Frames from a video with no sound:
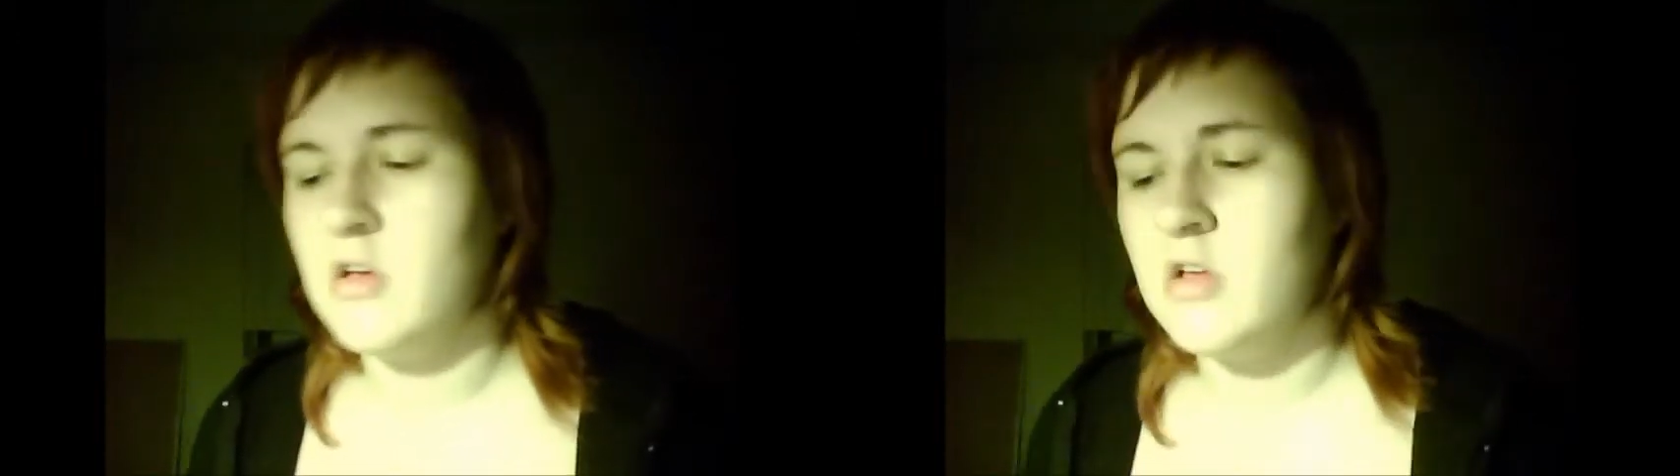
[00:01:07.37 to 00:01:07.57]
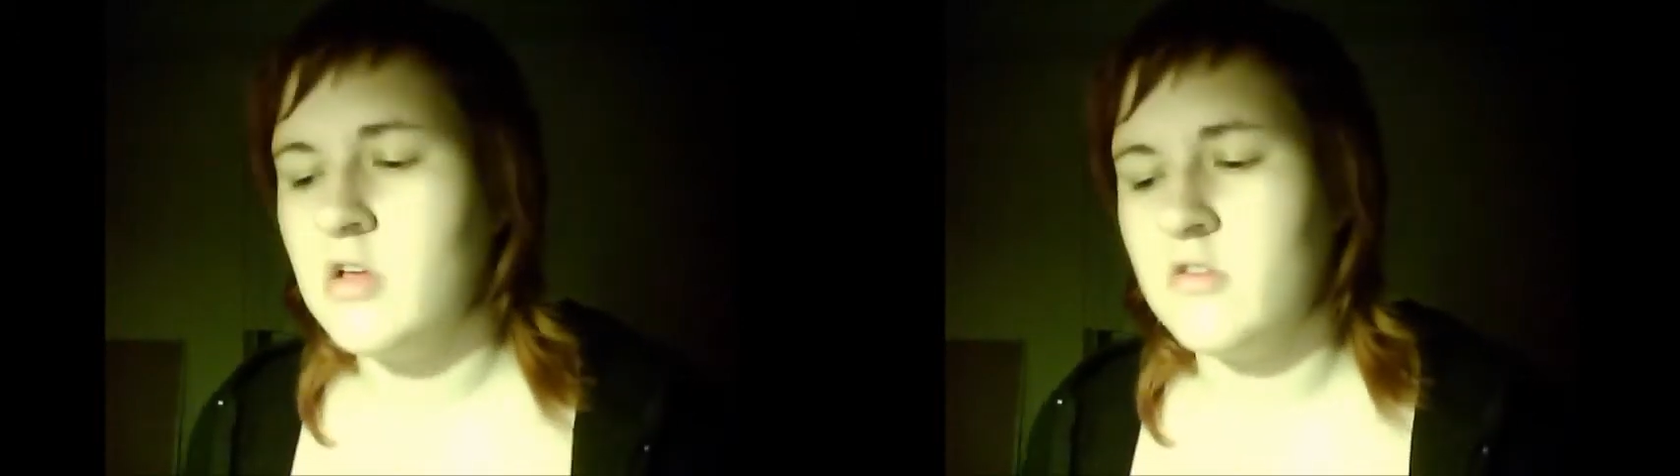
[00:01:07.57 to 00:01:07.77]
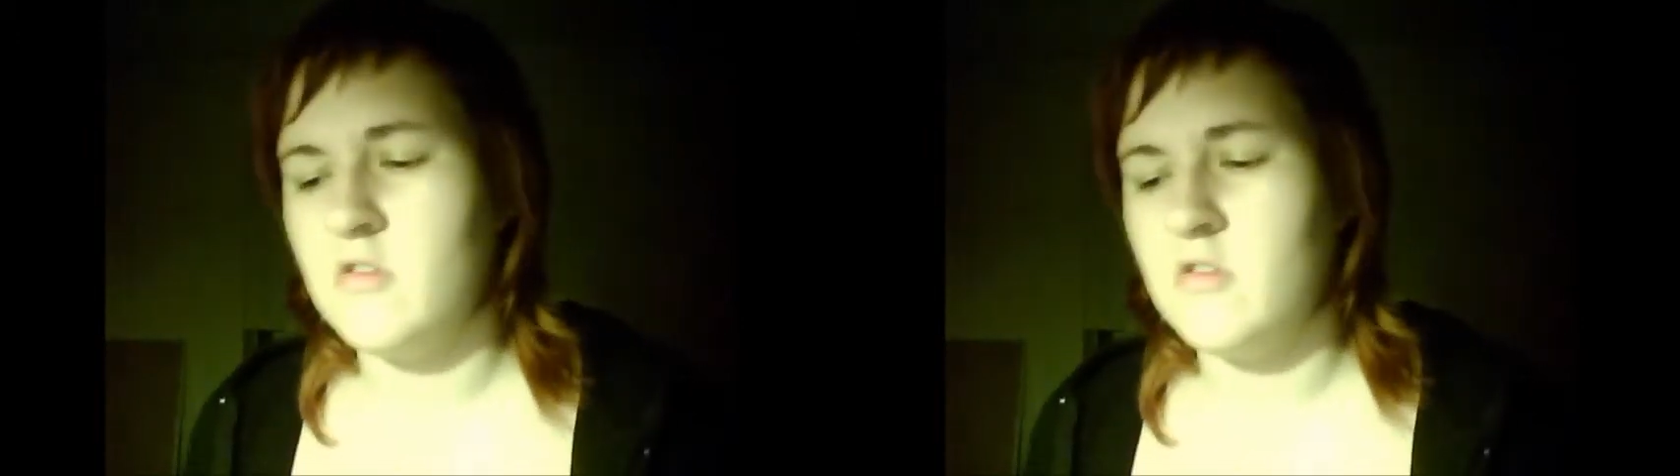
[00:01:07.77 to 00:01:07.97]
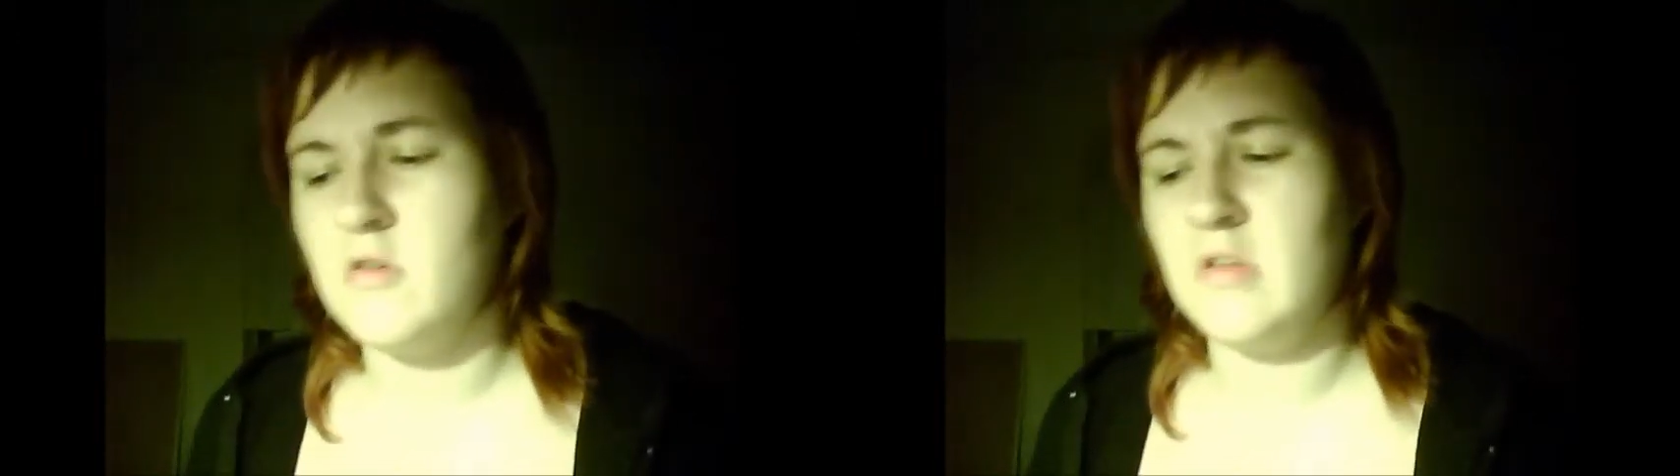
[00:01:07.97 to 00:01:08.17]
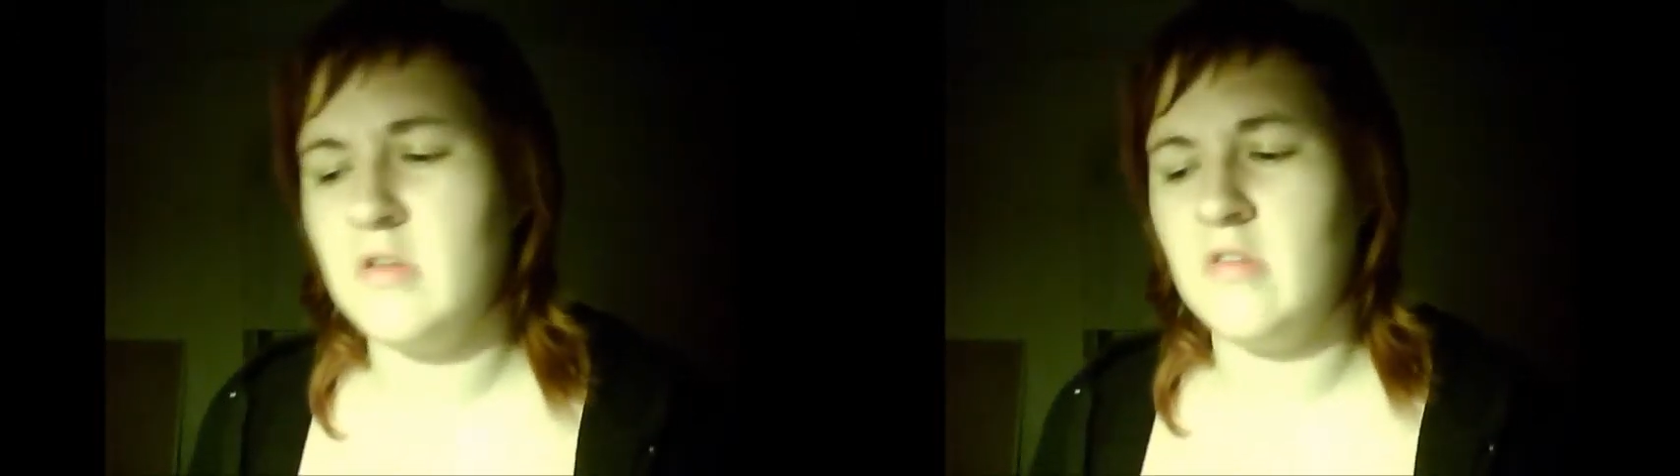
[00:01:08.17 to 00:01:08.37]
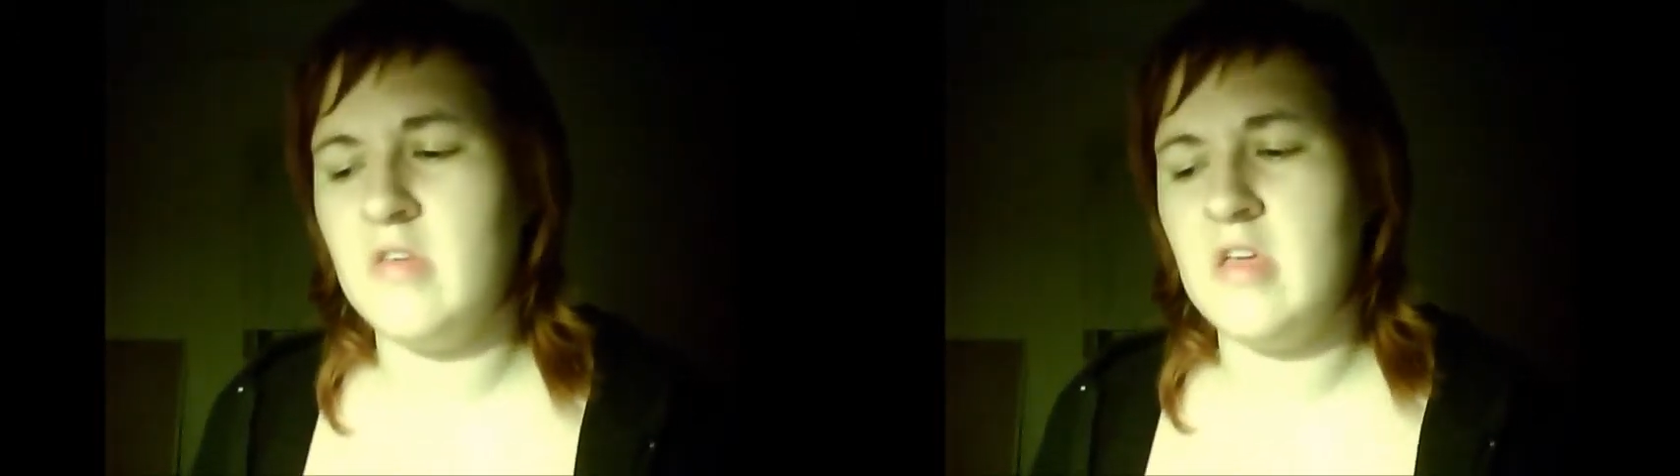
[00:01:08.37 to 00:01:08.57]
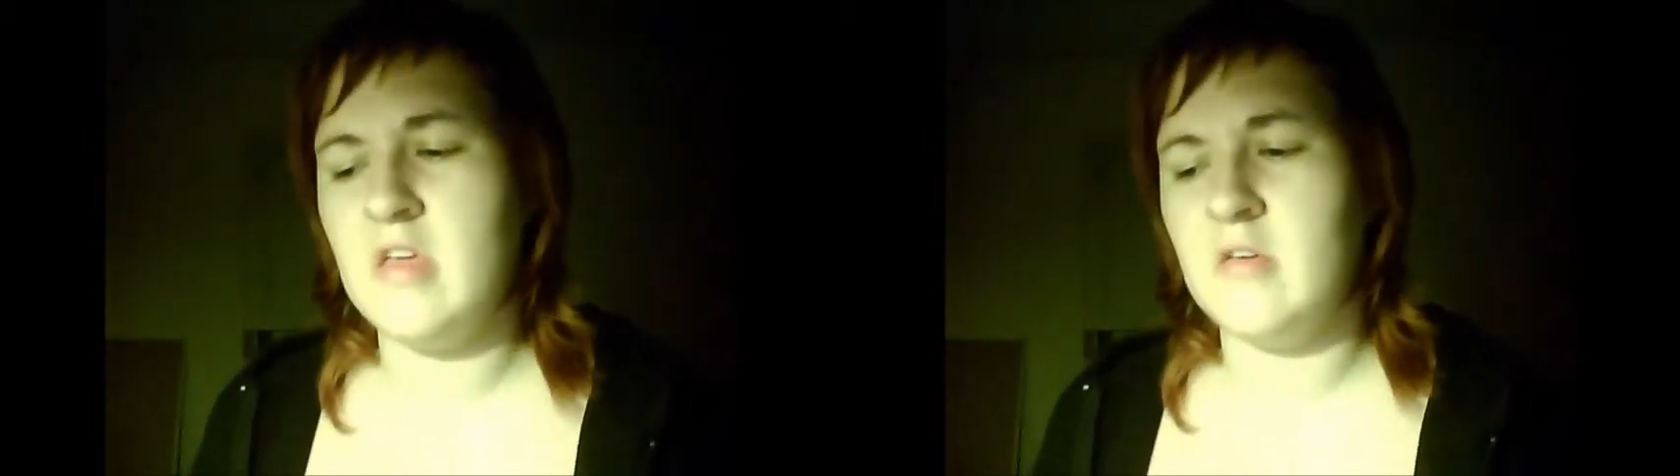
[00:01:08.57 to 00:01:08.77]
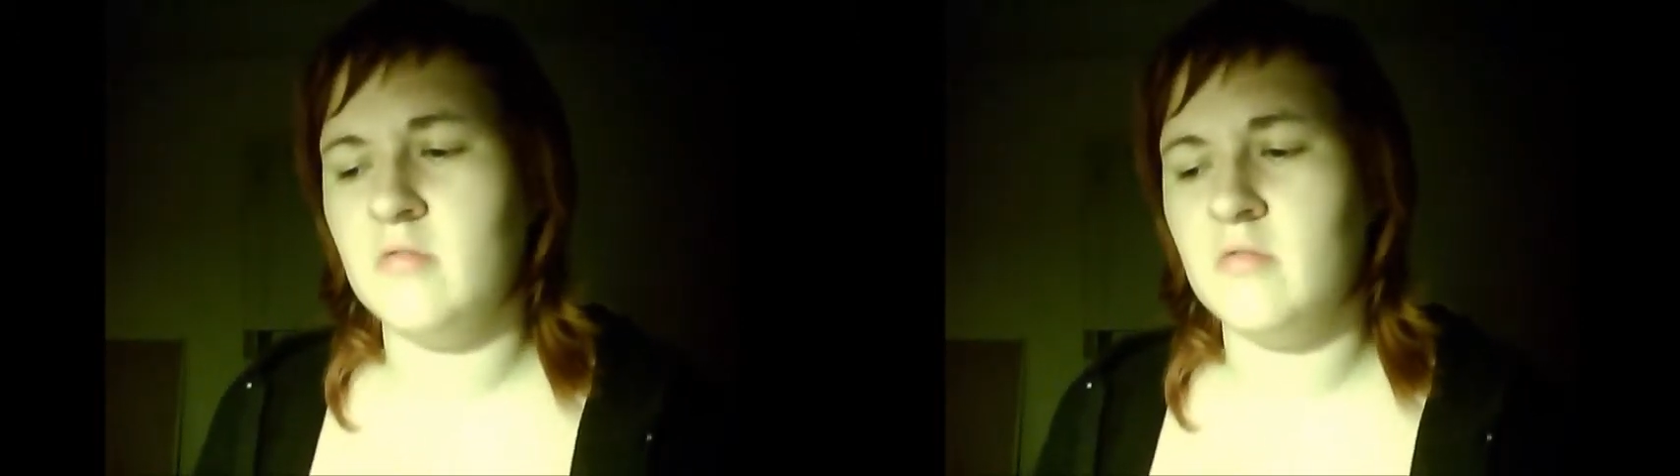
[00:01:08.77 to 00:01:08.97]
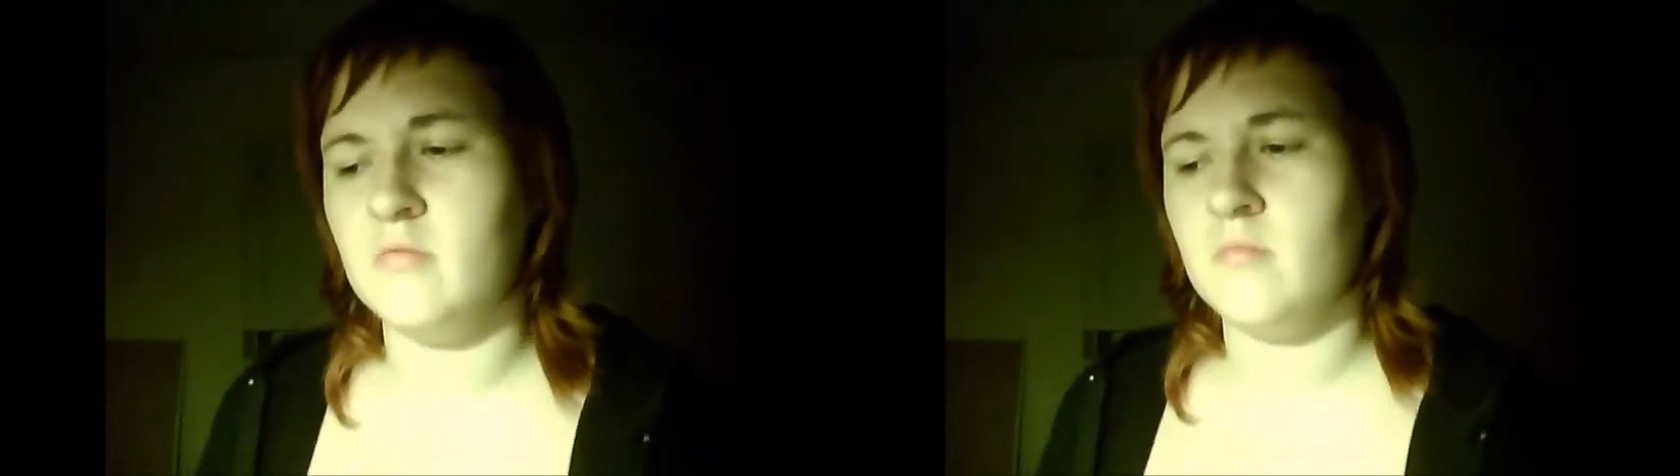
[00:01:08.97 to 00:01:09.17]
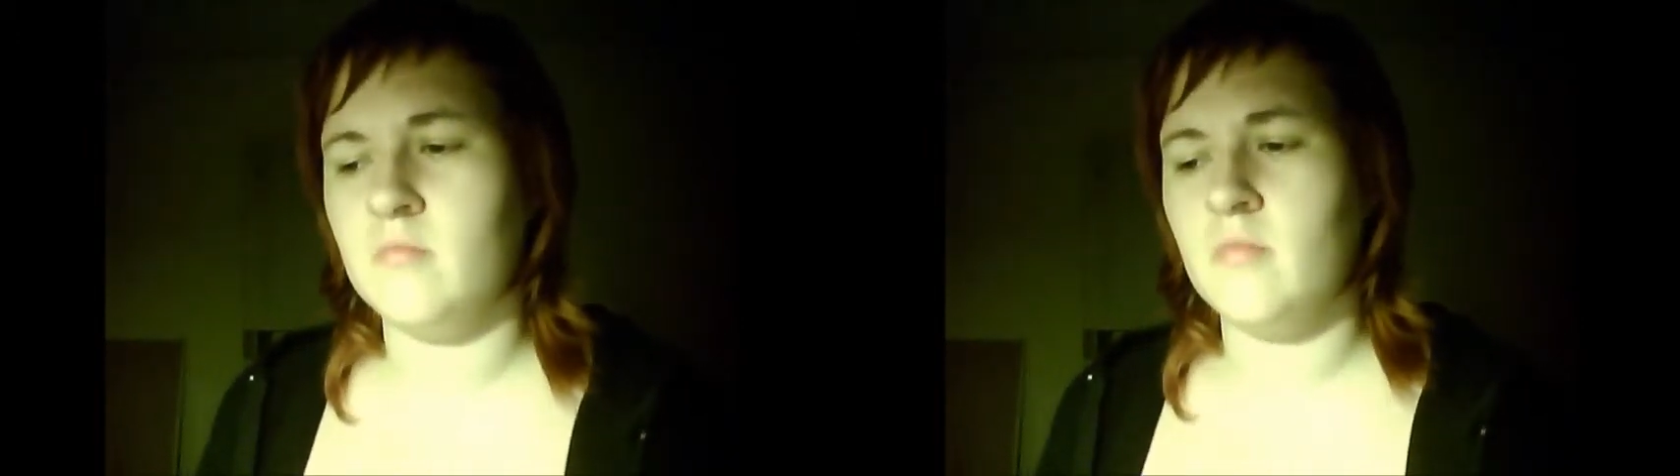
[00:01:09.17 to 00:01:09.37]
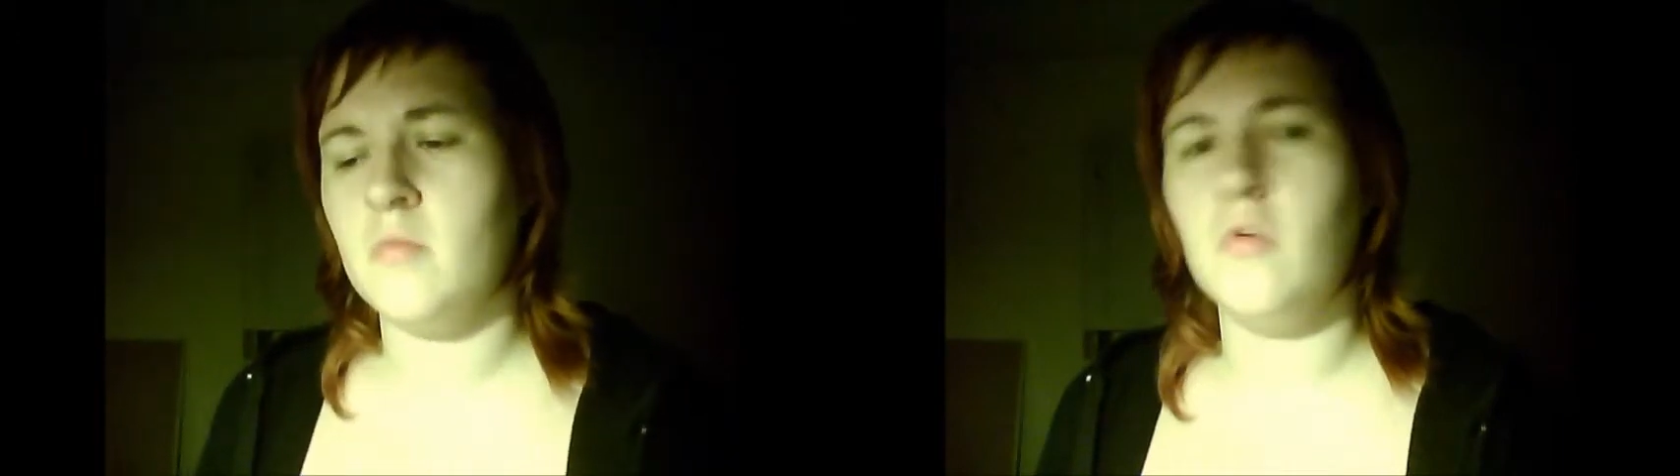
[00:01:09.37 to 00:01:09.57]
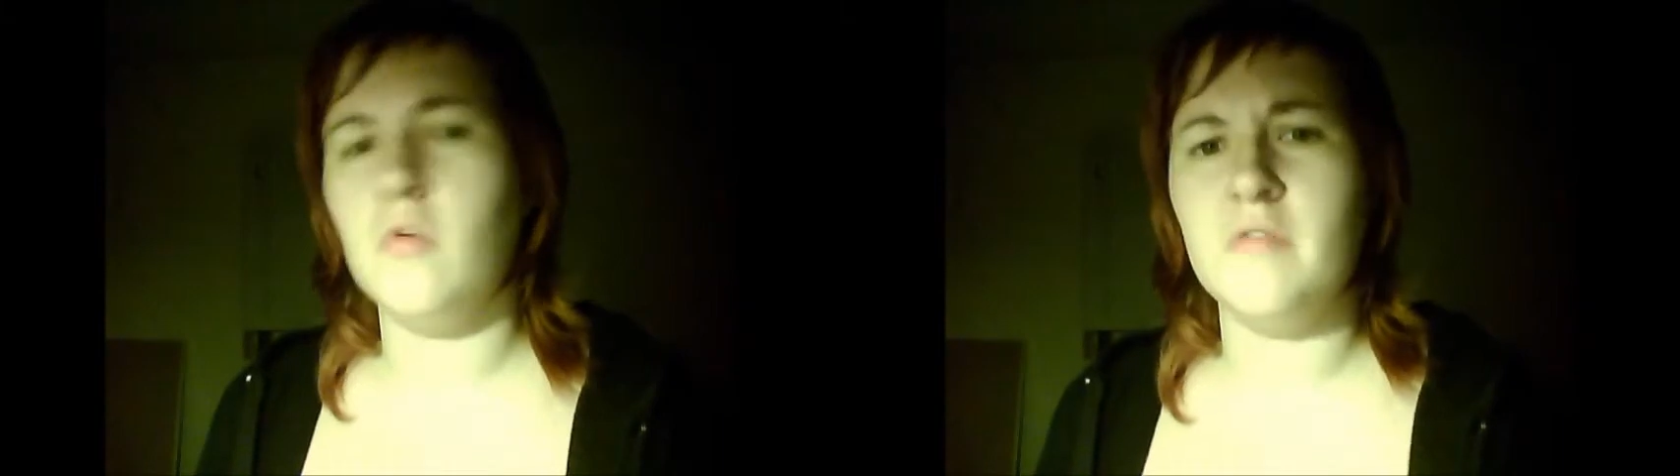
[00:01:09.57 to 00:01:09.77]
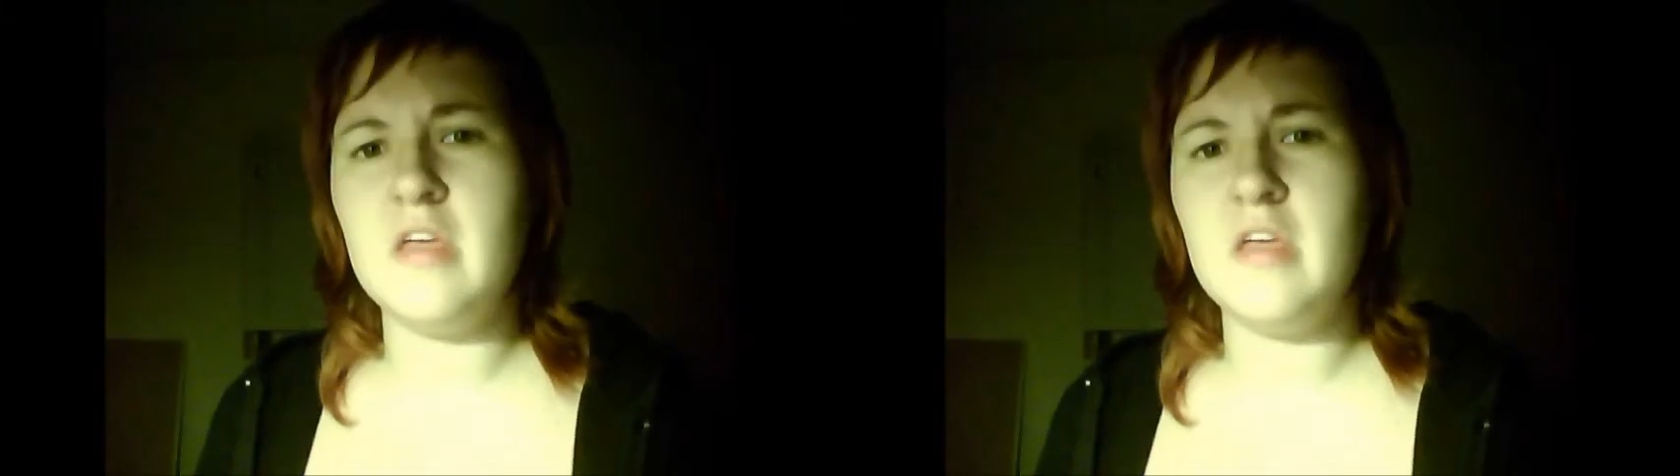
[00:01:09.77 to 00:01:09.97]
And just you get to see more of the